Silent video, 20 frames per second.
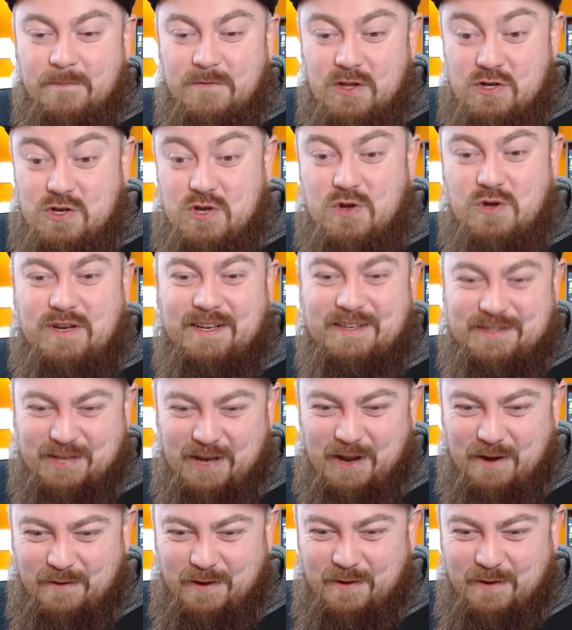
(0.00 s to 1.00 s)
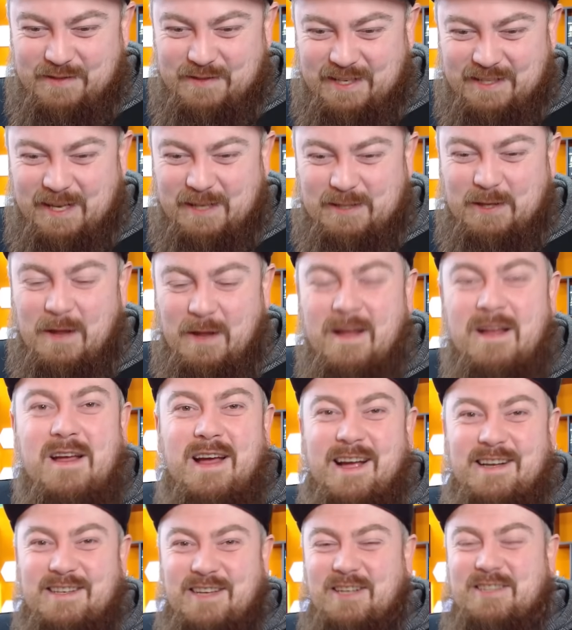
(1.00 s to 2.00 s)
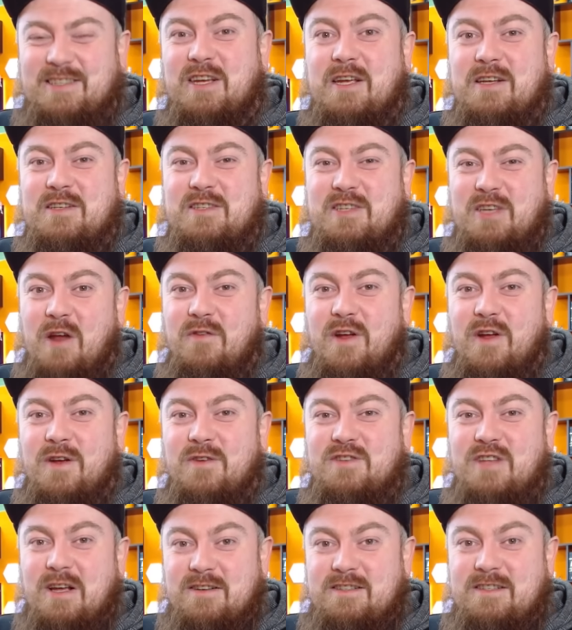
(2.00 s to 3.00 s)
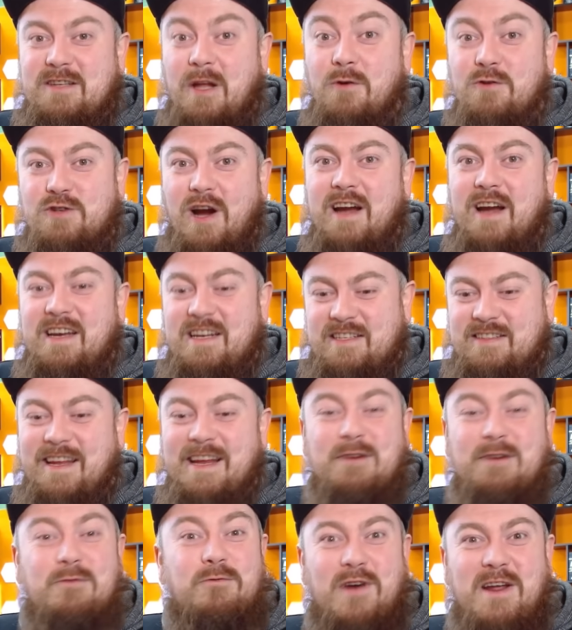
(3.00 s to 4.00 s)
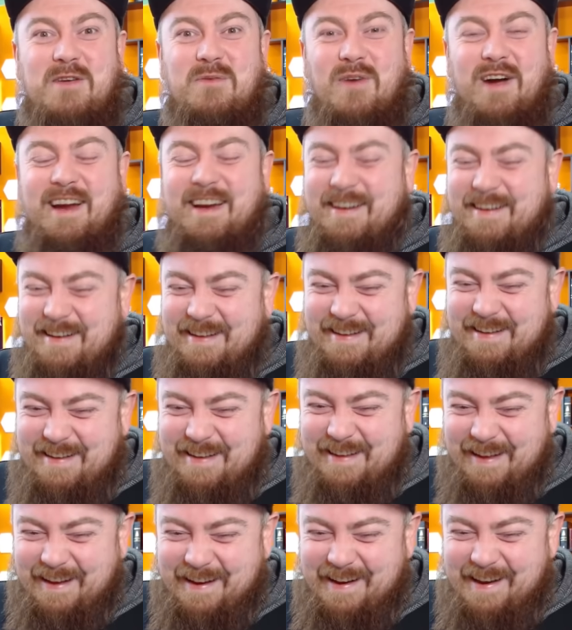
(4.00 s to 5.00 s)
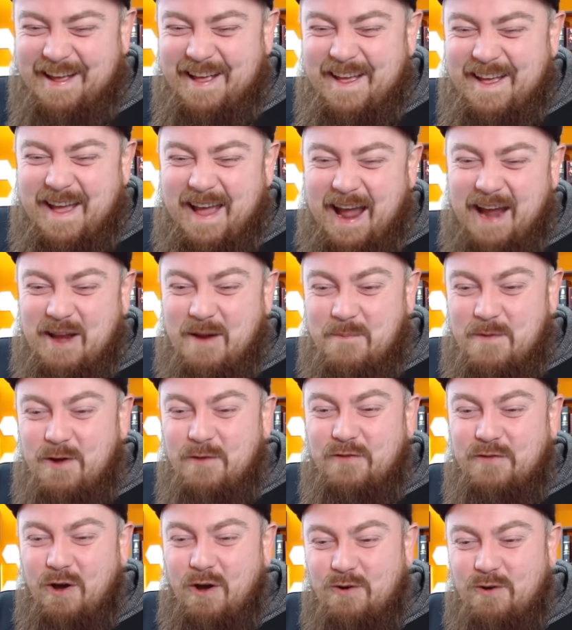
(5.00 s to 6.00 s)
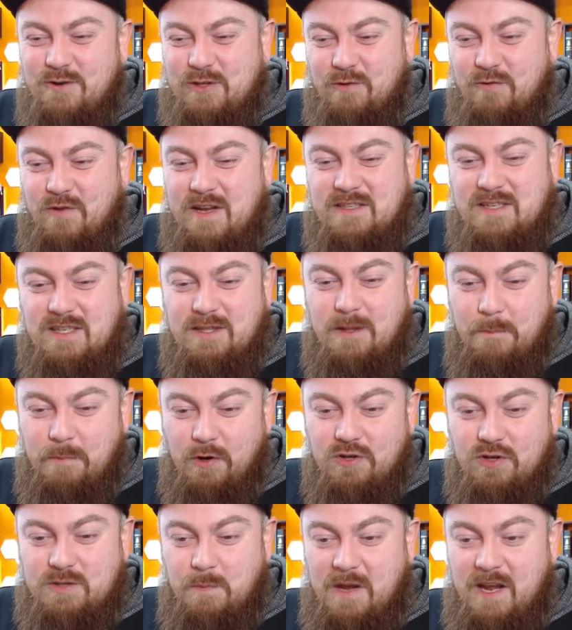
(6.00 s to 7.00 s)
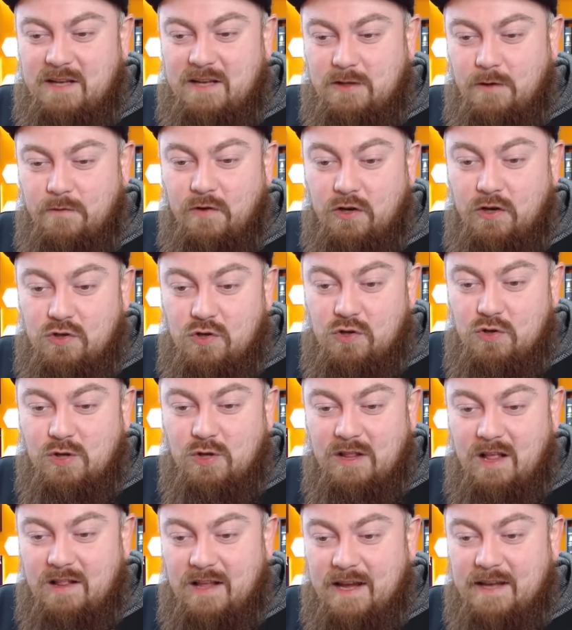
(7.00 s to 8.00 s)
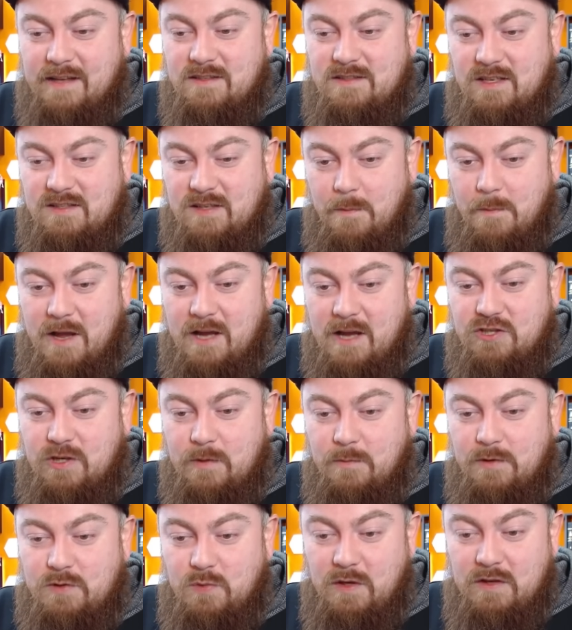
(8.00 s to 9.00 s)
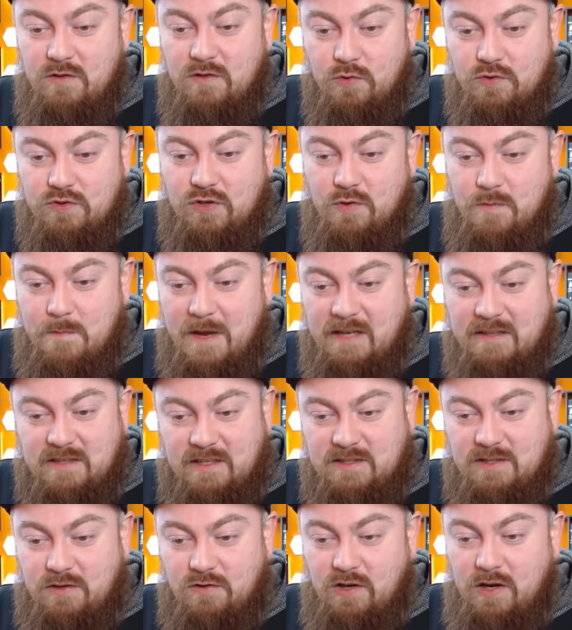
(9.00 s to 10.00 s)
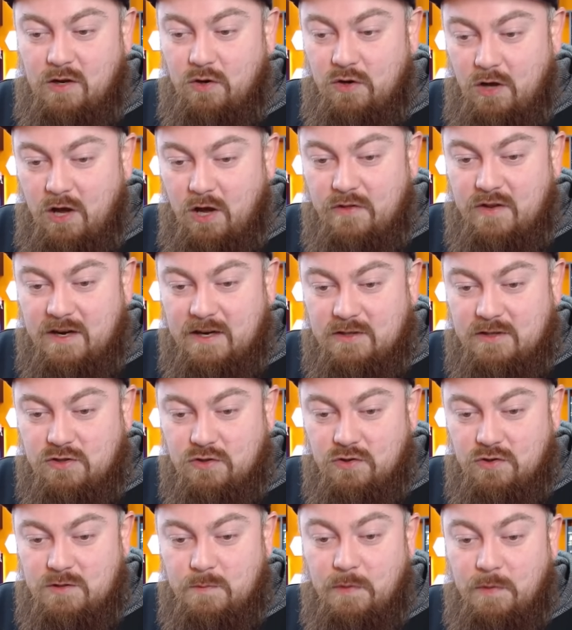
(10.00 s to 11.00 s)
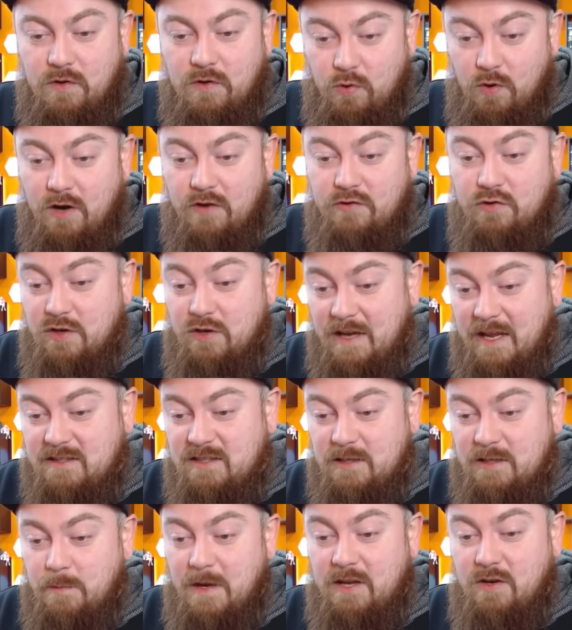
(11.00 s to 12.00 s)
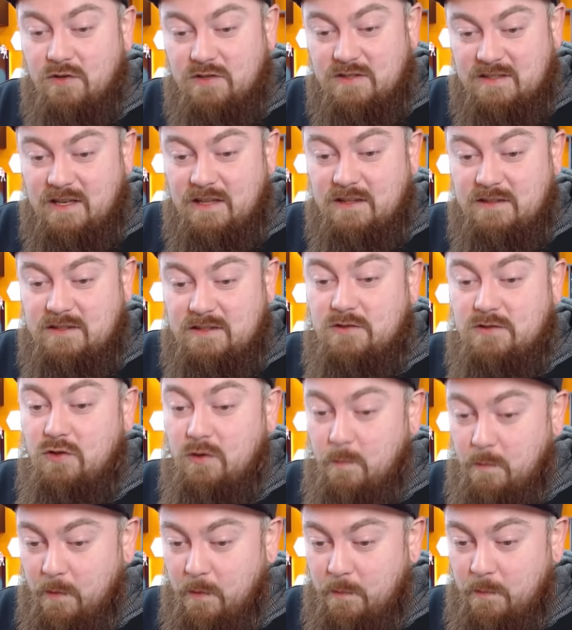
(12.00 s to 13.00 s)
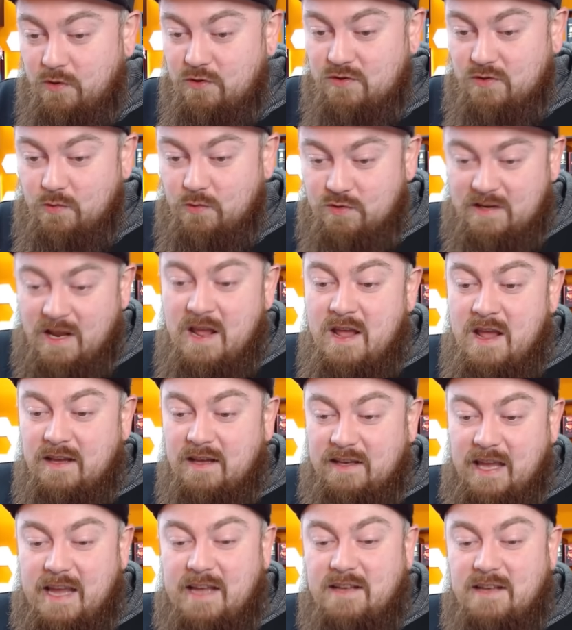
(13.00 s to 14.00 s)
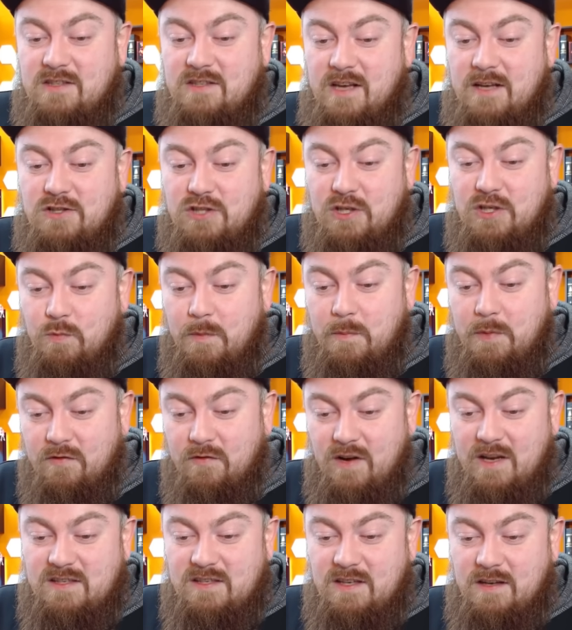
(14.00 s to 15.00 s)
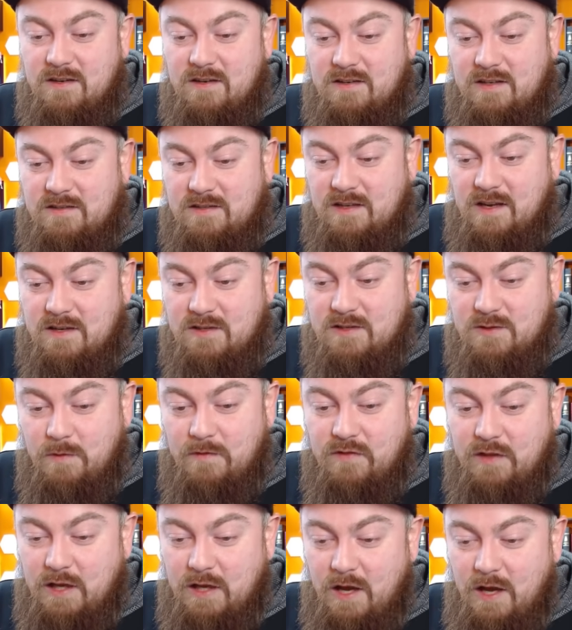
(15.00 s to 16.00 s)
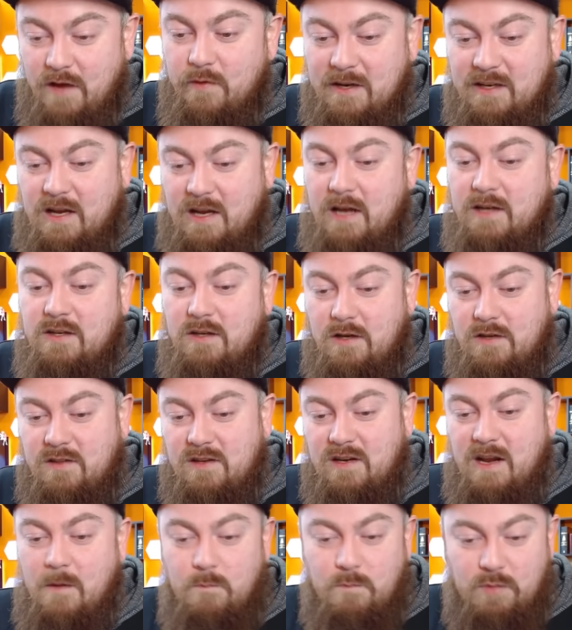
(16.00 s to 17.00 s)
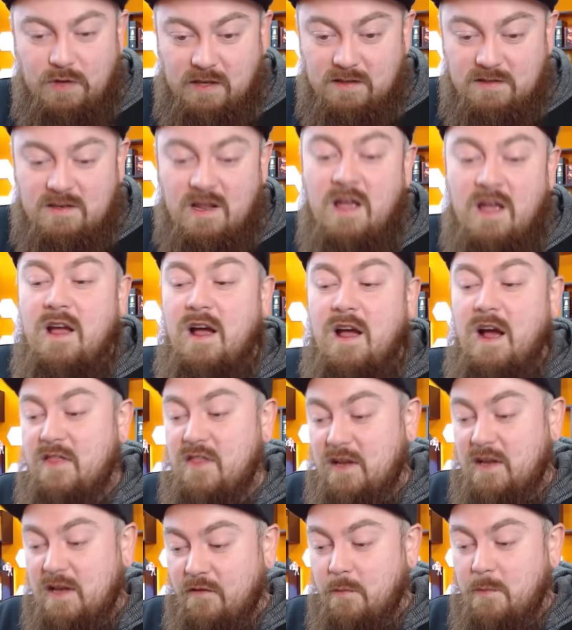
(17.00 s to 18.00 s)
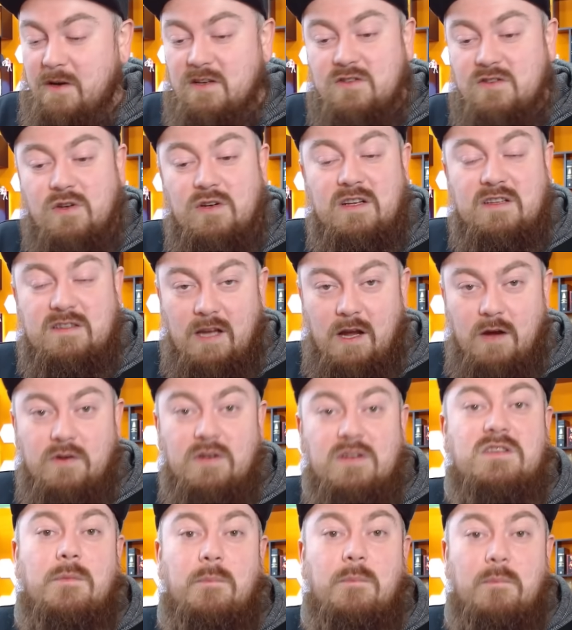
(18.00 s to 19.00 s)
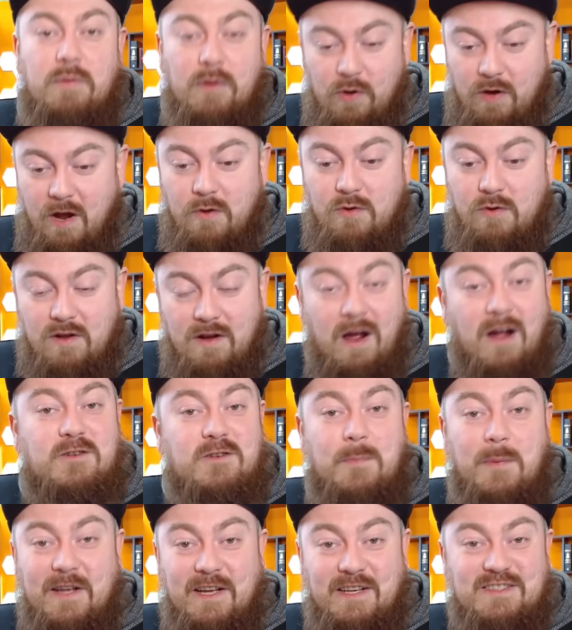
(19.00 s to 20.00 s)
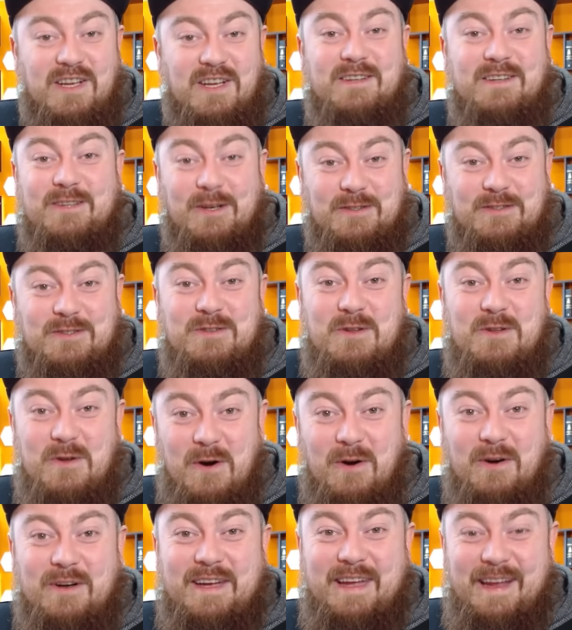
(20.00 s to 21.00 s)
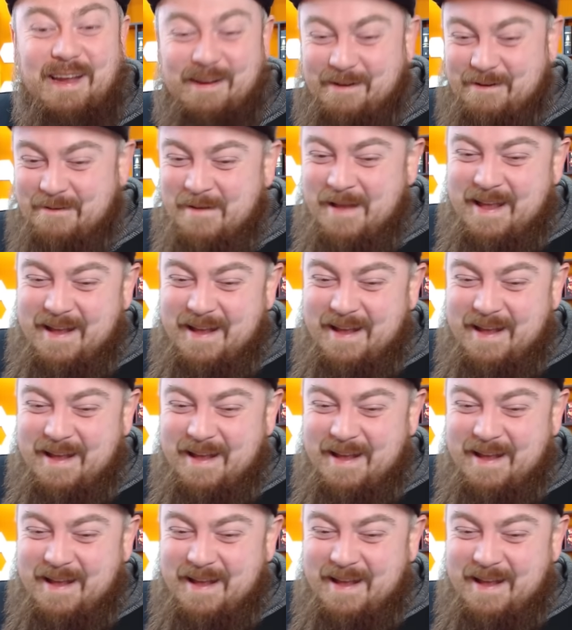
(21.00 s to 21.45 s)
The New Conservatives, is this the Conservatives that are still trying to stay right-wing? And a move that also raises the prospect of unusual alliances emerging between those who might disagree on other issues but who are united by hostility to the proposals. Kate said she would be raising her concerns with the government and other MPs, and the government is going to tell you to blow it out your arse because it does not care.